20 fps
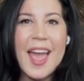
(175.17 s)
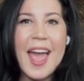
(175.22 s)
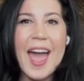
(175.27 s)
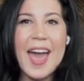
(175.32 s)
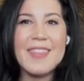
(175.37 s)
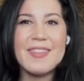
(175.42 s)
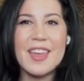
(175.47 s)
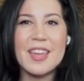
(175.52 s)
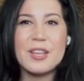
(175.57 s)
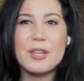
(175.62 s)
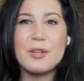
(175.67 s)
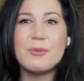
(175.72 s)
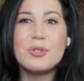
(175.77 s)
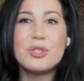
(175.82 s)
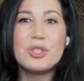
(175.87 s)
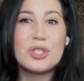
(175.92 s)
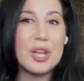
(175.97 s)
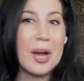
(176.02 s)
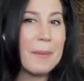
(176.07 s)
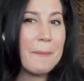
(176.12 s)
And then you
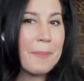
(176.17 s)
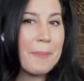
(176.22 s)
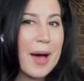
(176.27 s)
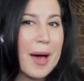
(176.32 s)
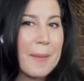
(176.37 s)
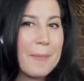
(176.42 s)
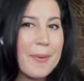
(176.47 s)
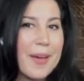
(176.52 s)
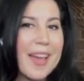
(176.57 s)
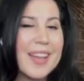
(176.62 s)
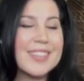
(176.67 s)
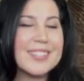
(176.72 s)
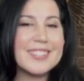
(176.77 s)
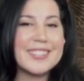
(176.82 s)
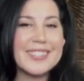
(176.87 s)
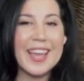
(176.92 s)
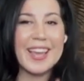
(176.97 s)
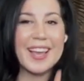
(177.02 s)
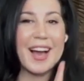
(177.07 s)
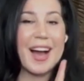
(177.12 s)
jump up and
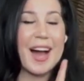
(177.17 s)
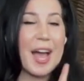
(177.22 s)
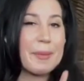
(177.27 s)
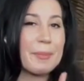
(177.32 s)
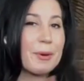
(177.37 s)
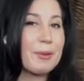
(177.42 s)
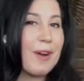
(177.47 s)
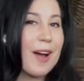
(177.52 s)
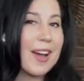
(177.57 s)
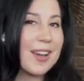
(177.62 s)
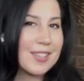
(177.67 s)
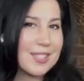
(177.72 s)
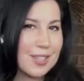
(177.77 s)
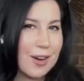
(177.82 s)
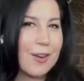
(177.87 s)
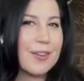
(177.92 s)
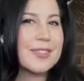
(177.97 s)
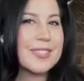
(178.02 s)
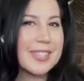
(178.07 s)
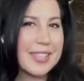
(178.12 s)
saying, I'm a rock
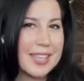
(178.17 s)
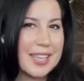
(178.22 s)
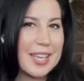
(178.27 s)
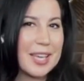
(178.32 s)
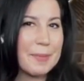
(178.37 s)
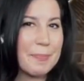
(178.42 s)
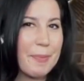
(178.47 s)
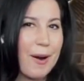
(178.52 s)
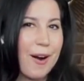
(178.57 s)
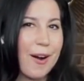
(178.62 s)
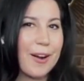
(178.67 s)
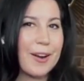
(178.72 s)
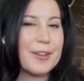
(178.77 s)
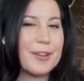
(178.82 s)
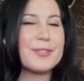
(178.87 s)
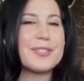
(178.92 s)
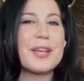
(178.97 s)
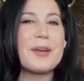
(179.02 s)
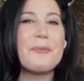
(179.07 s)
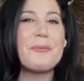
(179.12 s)
star is the key part.
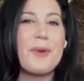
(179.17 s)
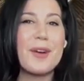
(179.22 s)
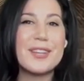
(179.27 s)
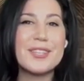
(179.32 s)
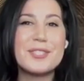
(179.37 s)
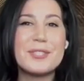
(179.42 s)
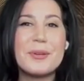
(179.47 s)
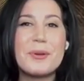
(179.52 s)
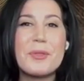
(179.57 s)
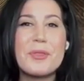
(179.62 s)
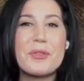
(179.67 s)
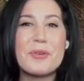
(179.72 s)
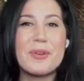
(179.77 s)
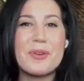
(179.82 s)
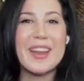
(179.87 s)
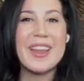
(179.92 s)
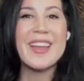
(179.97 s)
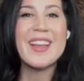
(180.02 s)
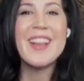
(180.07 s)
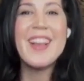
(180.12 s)
You say, one, two,
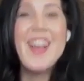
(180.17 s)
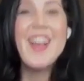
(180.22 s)
three,